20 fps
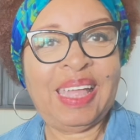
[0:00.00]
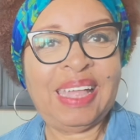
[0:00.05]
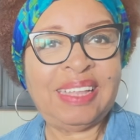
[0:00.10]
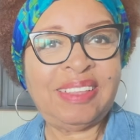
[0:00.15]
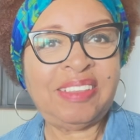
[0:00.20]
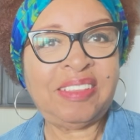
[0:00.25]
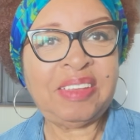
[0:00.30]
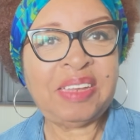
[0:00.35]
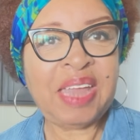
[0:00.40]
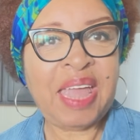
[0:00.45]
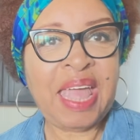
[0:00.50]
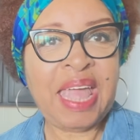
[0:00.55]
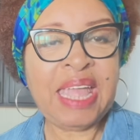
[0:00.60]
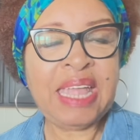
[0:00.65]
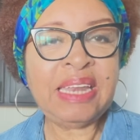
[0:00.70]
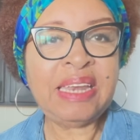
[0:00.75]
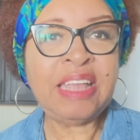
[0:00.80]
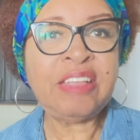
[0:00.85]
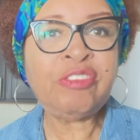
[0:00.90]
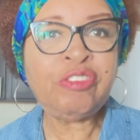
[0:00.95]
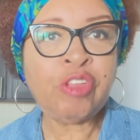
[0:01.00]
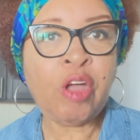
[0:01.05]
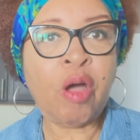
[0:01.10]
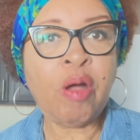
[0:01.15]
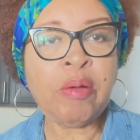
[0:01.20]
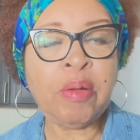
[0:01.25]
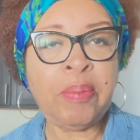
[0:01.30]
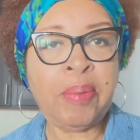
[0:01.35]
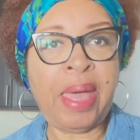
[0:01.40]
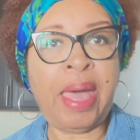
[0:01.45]
Today, let's
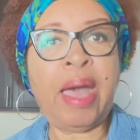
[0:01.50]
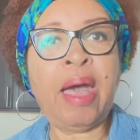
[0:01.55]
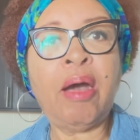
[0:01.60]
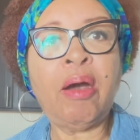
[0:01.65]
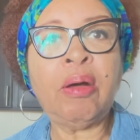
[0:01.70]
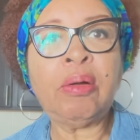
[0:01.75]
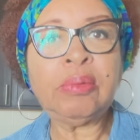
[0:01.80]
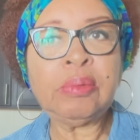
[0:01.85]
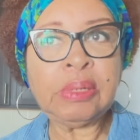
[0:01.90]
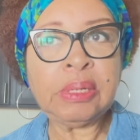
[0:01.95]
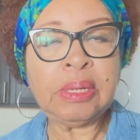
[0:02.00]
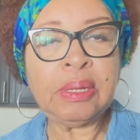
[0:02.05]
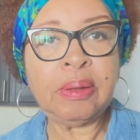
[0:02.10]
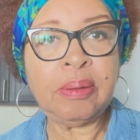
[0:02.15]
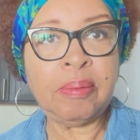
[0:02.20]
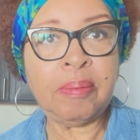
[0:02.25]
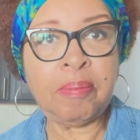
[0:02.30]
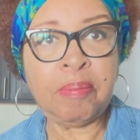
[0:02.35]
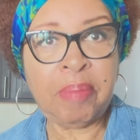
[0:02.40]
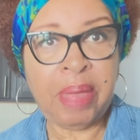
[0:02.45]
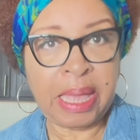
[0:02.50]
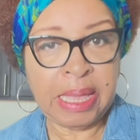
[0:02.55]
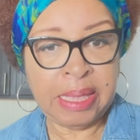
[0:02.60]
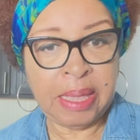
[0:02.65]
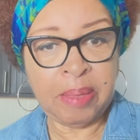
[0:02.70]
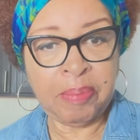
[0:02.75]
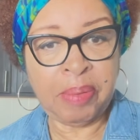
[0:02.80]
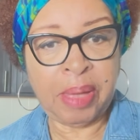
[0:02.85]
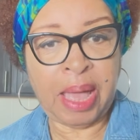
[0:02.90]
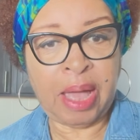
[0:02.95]
talk about
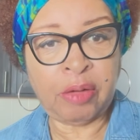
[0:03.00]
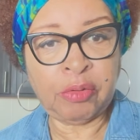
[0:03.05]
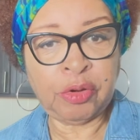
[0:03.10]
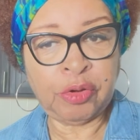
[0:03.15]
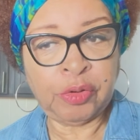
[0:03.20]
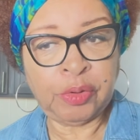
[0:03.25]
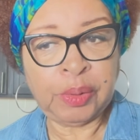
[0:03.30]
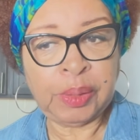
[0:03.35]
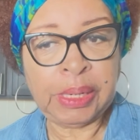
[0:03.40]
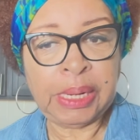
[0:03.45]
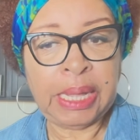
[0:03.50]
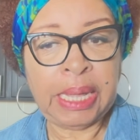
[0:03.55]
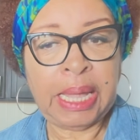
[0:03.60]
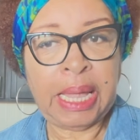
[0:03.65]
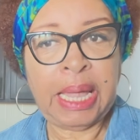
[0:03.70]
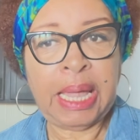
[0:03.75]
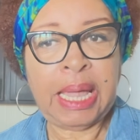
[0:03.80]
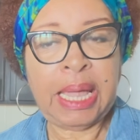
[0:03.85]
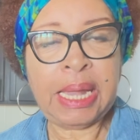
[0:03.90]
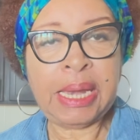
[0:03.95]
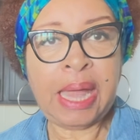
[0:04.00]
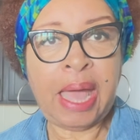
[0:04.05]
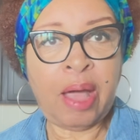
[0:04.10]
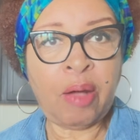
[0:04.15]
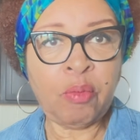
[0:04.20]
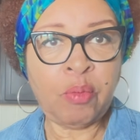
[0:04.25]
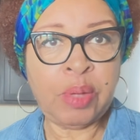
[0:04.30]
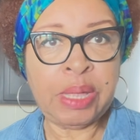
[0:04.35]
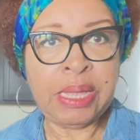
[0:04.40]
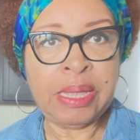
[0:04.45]
baking powder and
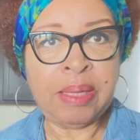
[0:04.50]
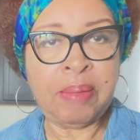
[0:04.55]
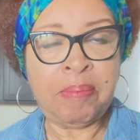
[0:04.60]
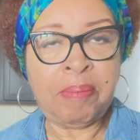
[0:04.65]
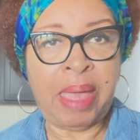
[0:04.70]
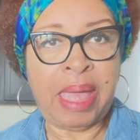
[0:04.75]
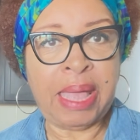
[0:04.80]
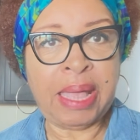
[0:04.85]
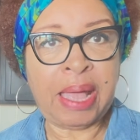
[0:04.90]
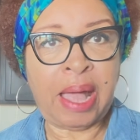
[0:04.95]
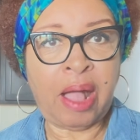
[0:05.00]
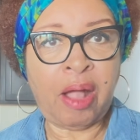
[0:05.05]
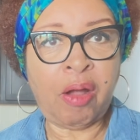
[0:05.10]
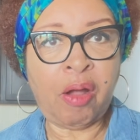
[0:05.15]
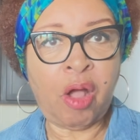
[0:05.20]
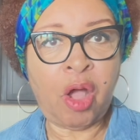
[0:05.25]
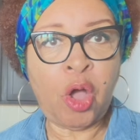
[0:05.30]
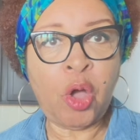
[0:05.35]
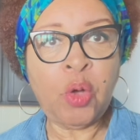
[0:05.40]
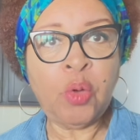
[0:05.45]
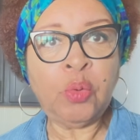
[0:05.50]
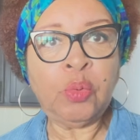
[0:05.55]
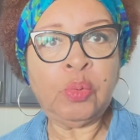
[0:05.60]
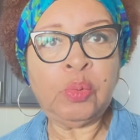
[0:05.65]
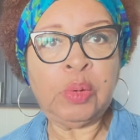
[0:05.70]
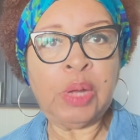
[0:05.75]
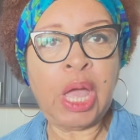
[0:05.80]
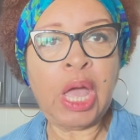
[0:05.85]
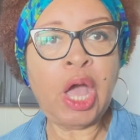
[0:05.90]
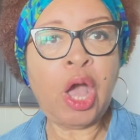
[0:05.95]
how we can make our
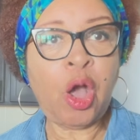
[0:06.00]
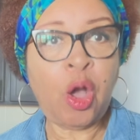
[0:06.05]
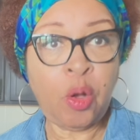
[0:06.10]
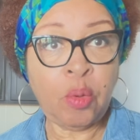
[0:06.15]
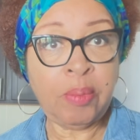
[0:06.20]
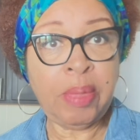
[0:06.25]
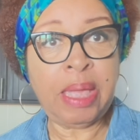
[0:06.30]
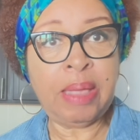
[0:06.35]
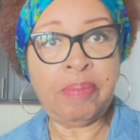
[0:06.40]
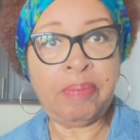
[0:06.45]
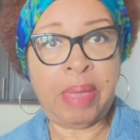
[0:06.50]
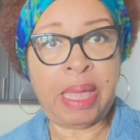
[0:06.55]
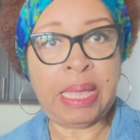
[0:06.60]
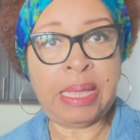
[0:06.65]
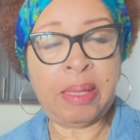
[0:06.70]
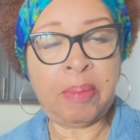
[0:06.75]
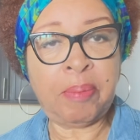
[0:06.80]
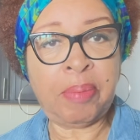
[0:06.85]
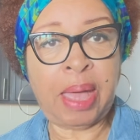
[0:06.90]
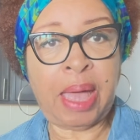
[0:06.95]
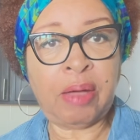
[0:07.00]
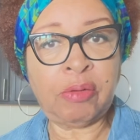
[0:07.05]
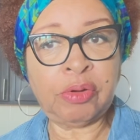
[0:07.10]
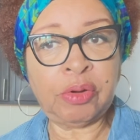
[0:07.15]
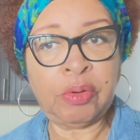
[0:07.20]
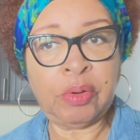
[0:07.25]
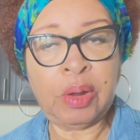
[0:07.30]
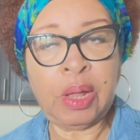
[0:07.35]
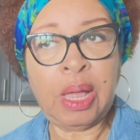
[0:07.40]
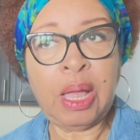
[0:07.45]
own homemade baking
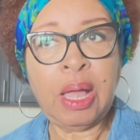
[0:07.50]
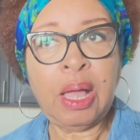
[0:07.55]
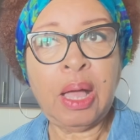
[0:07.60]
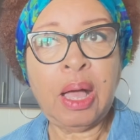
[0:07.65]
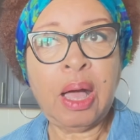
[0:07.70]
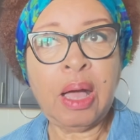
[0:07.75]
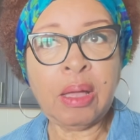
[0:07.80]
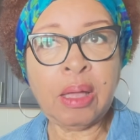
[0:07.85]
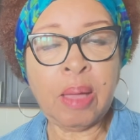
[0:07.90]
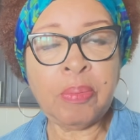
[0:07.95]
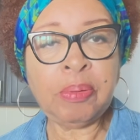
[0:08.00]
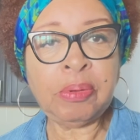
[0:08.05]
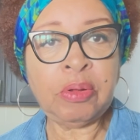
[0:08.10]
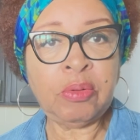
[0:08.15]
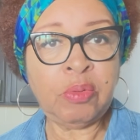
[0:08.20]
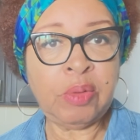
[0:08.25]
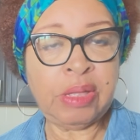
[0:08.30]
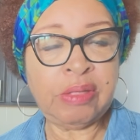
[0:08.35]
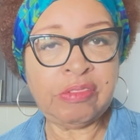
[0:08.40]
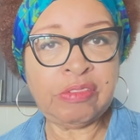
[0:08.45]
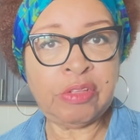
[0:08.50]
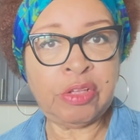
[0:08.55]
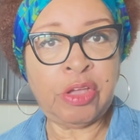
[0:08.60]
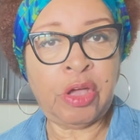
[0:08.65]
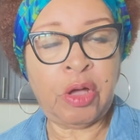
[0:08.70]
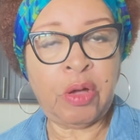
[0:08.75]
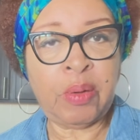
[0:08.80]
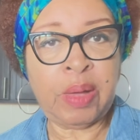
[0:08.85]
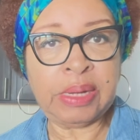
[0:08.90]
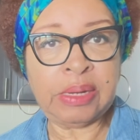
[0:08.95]
powder. A couple of weeks
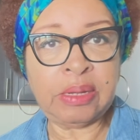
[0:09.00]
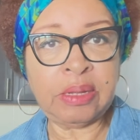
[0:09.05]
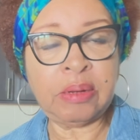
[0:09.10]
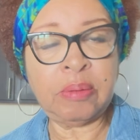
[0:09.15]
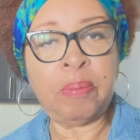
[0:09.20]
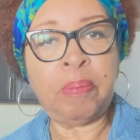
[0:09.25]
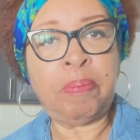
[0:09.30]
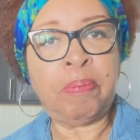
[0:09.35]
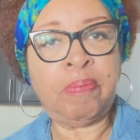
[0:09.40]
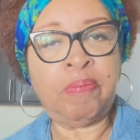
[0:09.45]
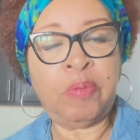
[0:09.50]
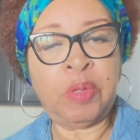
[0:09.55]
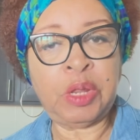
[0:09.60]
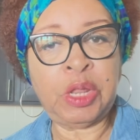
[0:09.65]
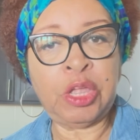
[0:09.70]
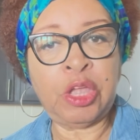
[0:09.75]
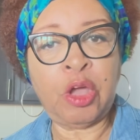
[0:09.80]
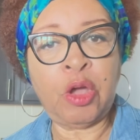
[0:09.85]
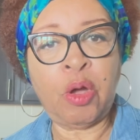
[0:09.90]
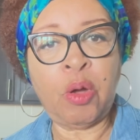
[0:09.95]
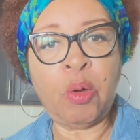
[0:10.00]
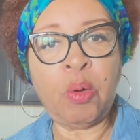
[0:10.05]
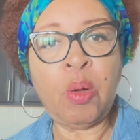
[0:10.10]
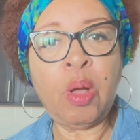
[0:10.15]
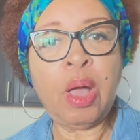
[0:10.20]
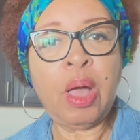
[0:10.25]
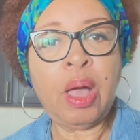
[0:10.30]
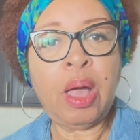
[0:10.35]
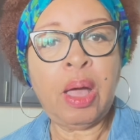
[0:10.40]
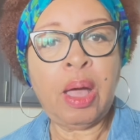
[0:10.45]
ago, I did a video
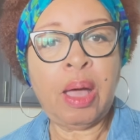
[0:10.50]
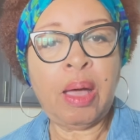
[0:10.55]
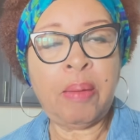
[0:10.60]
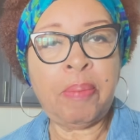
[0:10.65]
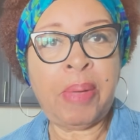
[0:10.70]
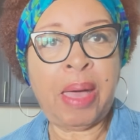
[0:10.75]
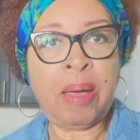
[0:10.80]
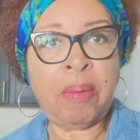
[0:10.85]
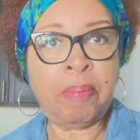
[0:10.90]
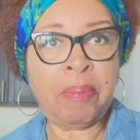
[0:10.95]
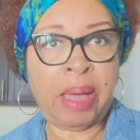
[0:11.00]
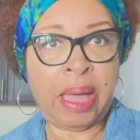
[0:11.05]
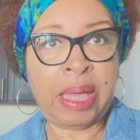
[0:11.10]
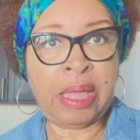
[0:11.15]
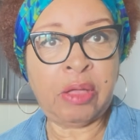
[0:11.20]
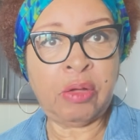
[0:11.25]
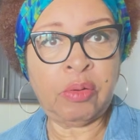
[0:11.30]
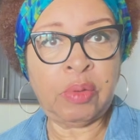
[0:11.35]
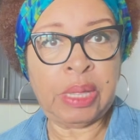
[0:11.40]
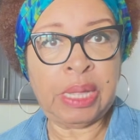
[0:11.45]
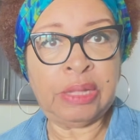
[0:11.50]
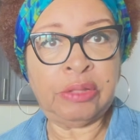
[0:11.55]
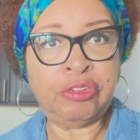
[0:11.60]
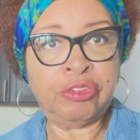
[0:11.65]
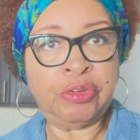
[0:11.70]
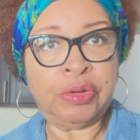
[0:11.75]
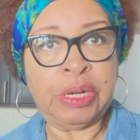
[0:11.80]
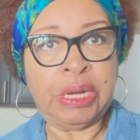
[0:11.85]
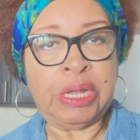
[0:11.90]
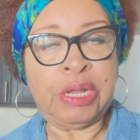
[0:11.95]
about
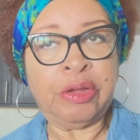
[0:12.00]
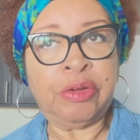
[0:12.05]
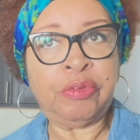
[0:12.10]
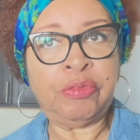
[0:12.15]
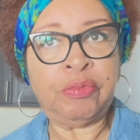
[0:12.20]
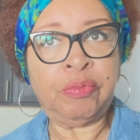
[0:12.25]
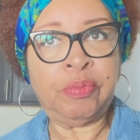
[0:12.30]
bioengineered